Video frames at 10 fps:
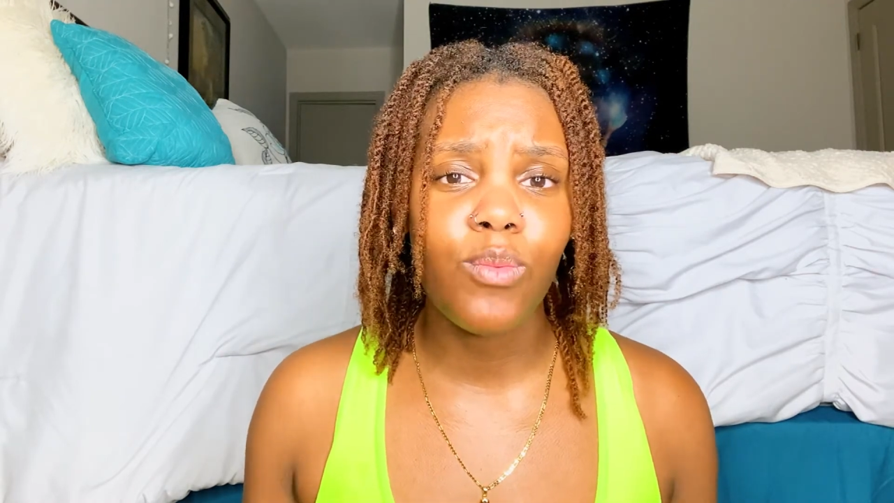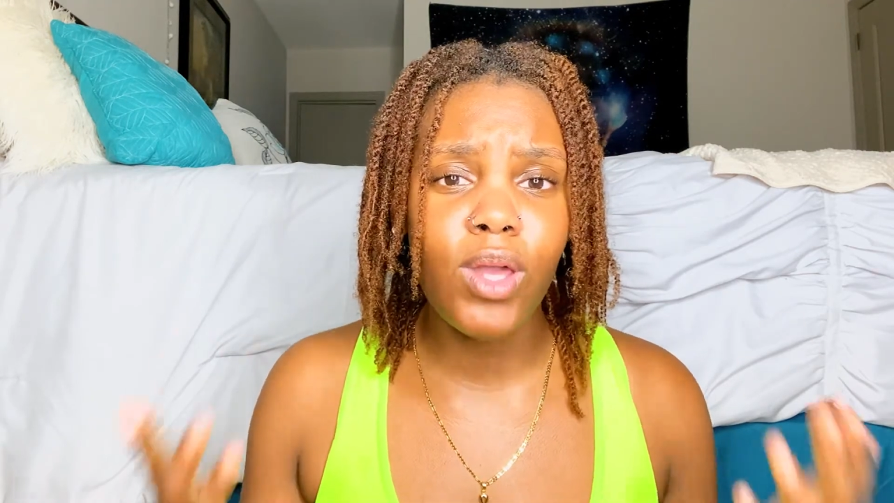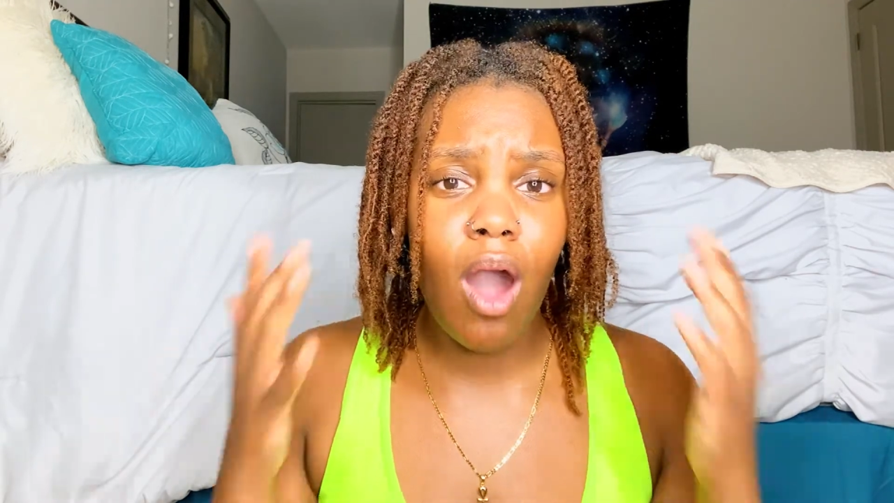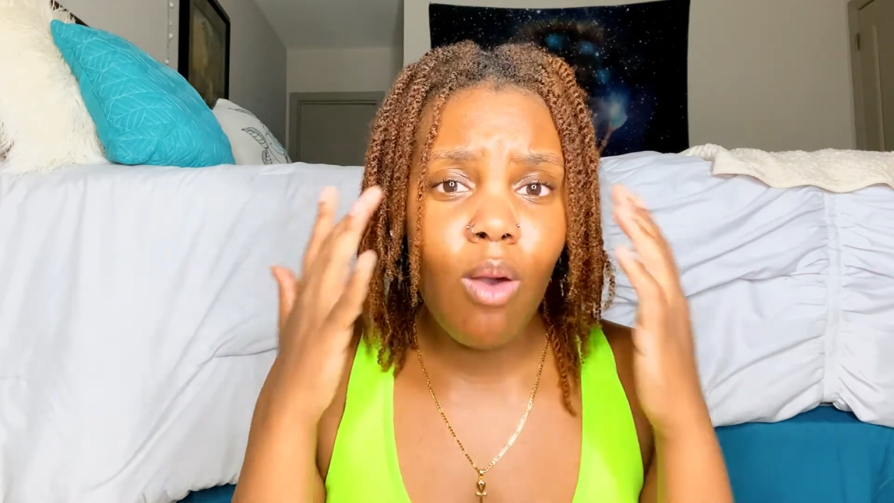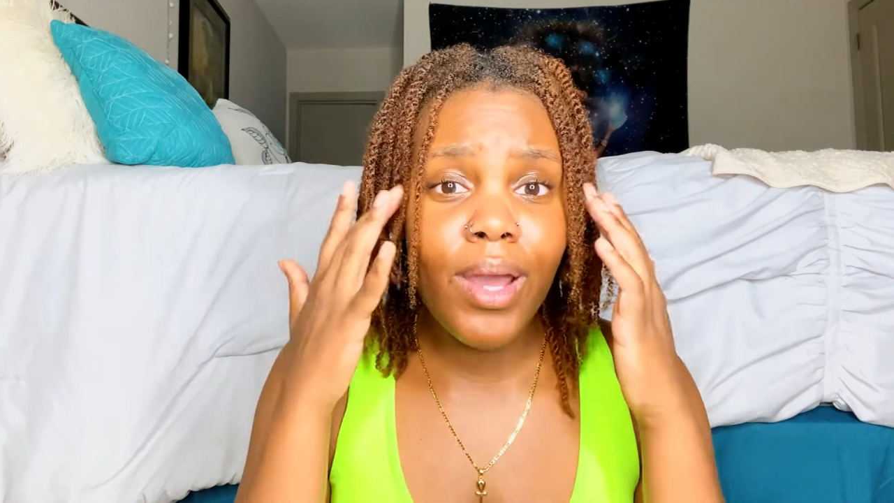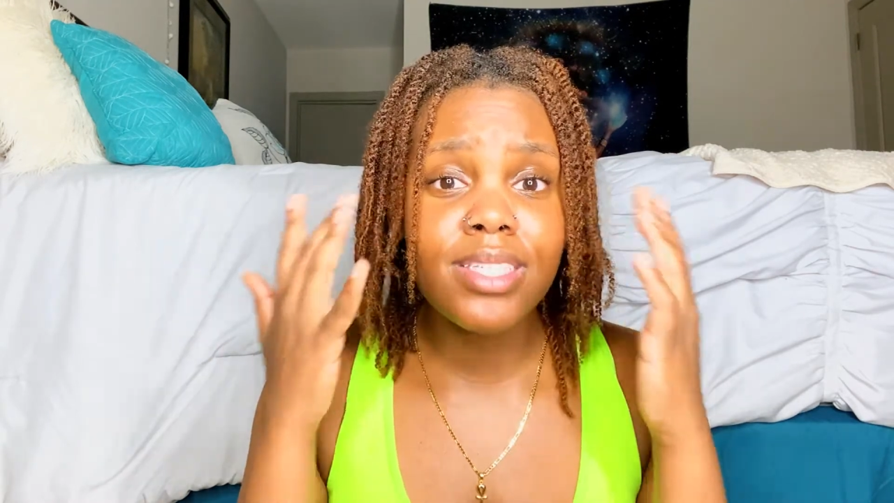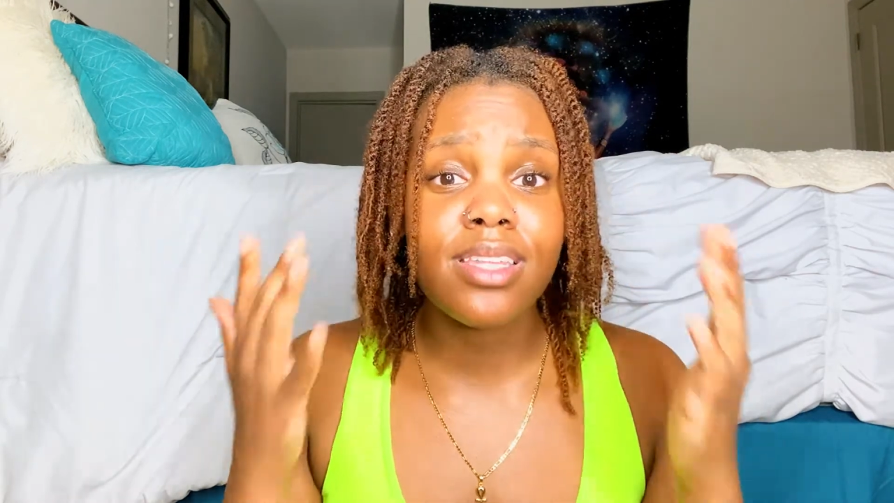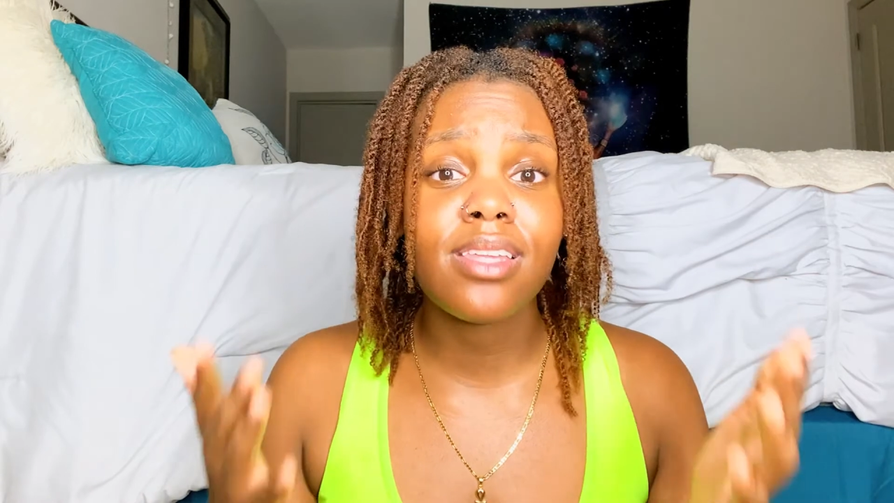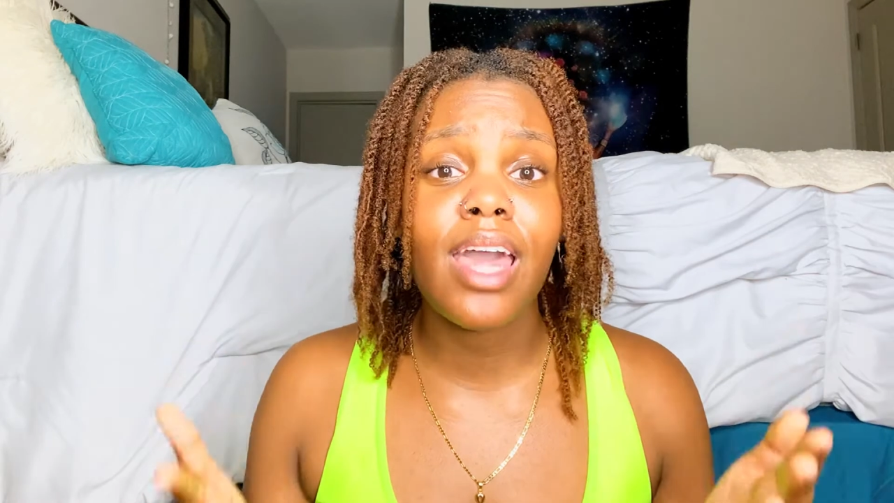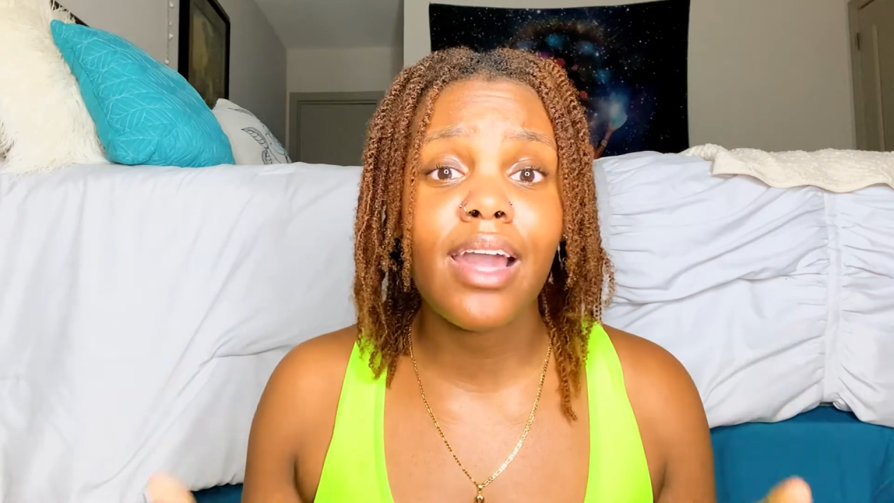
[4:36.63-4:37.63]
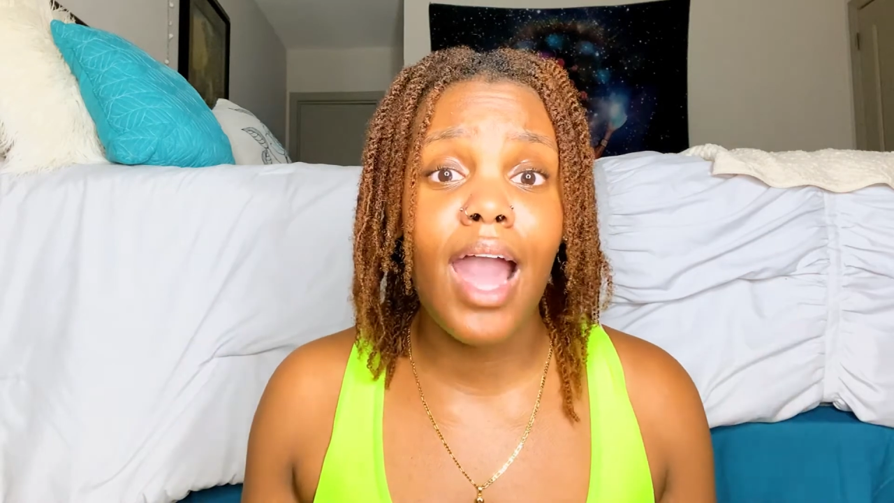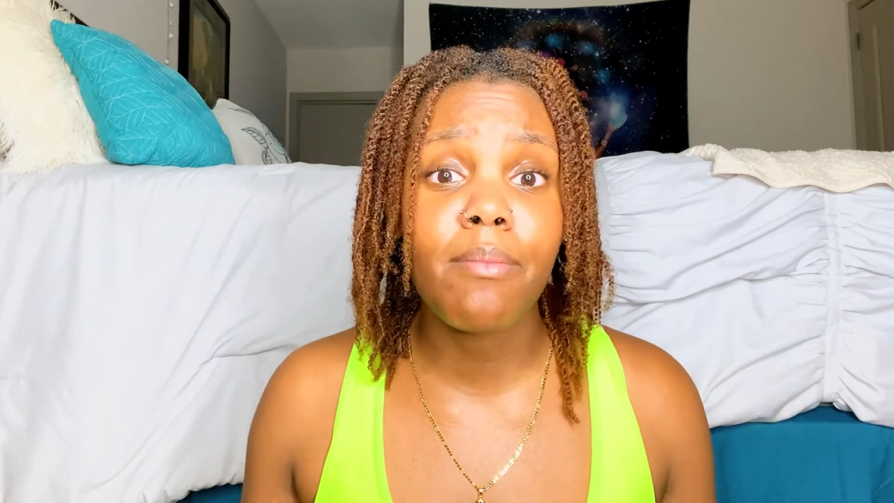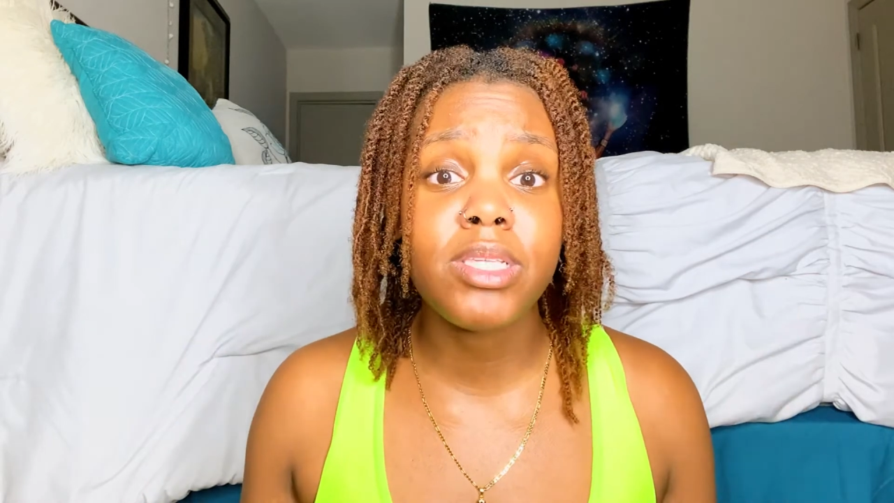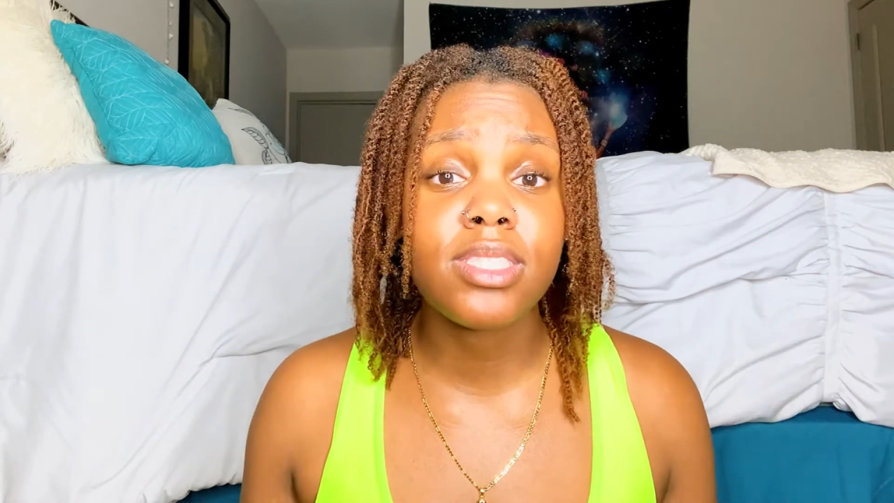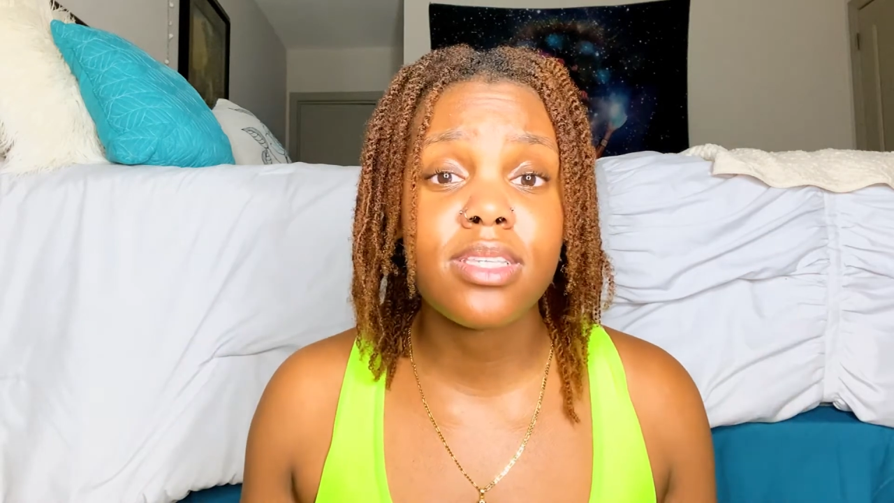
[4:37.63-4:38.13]
We always think that
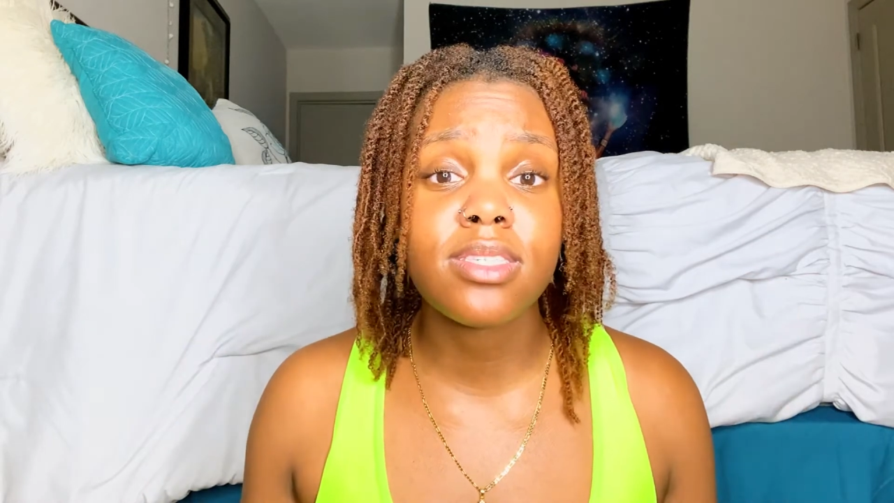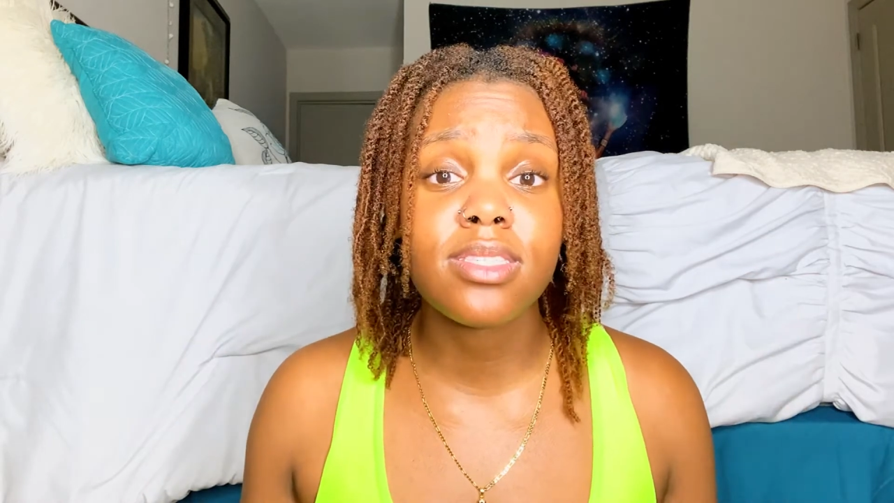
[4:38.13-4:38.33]
common sense is